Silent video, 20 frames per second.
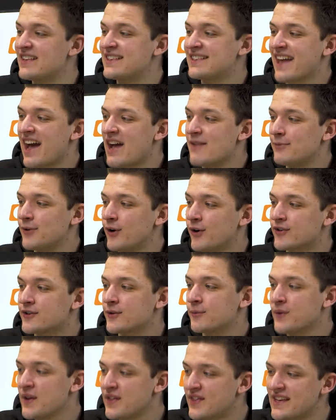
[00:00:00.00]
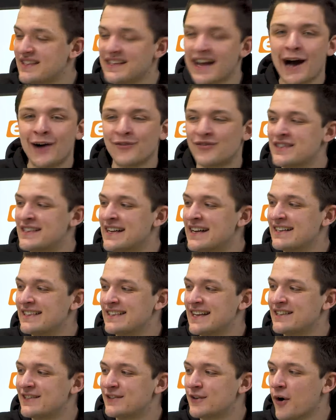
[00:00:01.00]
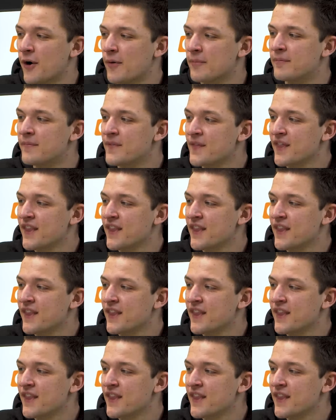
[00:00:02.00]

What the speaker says: this game looks with this AlphaSync system,